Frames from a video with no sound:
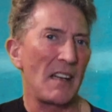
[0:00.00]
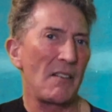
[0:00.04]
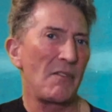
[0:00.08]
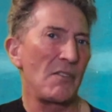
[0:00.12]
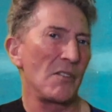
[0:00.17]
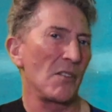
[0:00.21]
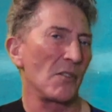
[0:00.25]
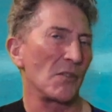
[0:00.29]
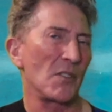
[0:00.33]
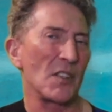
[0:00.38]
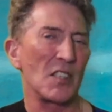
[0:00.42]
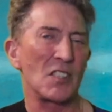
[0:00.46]
If
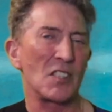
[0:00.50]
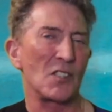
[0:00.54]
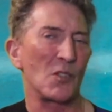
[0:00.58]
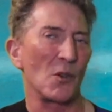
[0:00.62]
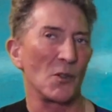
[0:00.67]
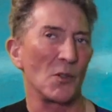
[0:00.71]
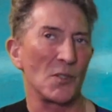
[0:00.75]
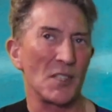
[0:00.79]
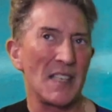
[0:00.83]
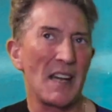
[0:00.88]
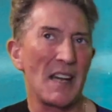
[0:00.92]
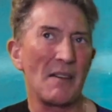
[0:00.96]
you're not
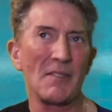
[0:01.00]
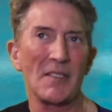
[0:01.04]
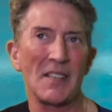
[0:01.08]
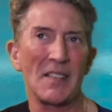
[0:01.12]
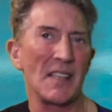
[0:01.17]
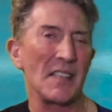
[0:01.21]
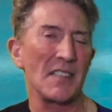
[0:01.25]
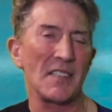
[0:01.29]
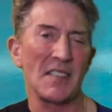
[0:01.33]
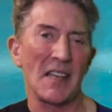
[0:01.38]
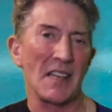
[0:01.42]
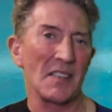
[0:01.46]
distorted,
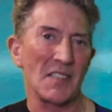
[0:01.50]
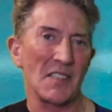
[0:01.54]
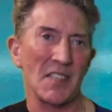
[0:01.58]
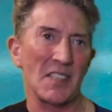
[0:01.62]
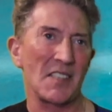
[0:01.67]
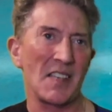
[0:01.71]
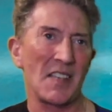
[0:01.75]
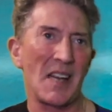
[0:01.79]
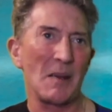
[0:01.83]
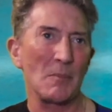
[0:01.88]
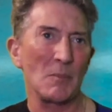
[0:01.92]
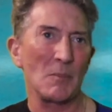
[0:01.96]
everything sounds the
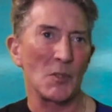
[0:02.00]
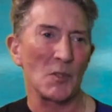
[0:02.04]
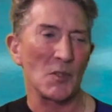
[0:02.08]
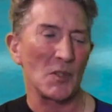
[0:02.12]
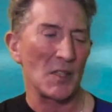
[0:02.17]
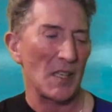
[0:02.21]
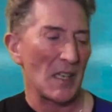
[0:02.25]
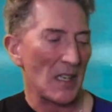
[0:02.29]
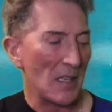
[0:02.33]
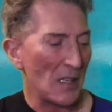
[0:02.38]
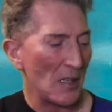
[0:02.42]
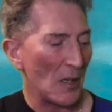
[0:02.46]
same,
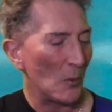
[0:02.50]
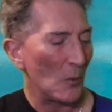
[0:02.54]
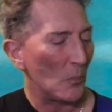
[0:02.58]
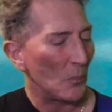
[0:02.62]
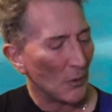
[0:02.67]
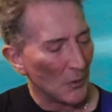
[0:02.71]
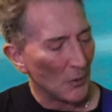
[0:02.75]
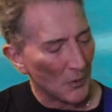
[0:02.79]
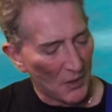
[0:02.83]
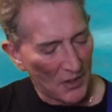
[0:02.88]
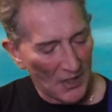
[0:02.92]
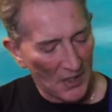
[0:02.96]
doesn't it? You know,
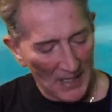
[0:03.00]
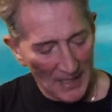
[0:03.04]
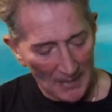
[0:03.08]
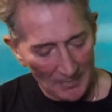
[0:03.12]
but